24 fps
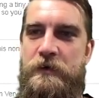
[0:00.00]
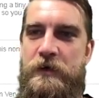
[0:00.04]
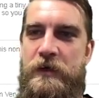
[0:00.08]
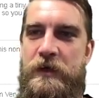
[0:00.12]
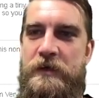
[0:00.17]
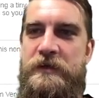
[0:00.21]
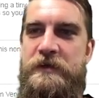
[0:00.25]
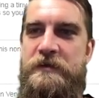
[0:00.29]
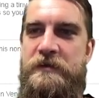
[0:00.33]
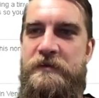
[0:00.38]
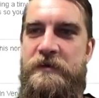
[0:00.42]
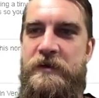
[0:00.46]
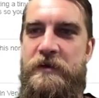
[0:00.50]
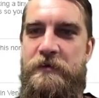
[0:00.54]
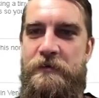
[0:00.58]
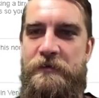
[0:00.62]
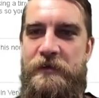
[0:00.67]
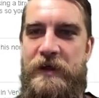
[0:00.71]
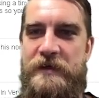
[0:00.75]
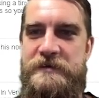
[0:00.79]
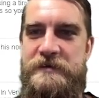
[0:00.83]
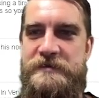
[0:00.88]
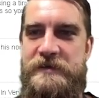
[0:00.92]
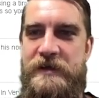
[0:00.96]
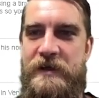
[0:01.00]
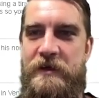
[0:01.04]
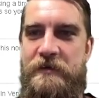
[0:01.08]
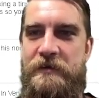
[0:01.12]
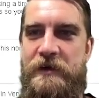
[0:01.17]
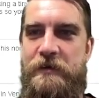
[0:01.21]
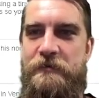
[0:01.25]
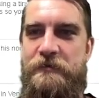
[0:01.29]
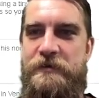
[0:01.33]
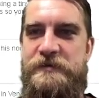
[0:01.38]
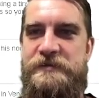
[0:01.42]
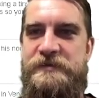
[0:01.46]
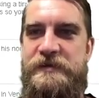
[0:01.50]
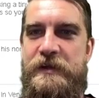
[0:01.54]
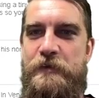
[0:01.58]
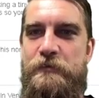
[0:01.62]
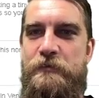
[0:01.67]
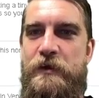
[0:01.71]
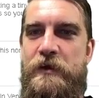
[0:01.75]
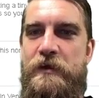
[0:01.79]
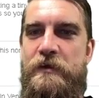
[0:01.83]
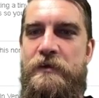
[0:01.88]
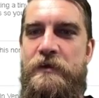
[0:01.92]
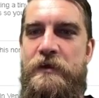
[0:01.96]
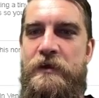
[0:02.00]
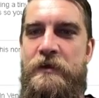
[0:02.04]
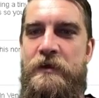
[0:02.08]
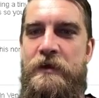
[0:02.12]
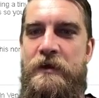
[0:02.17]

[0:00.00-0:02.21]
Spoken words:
I need to narrow that down, and I want to say, well,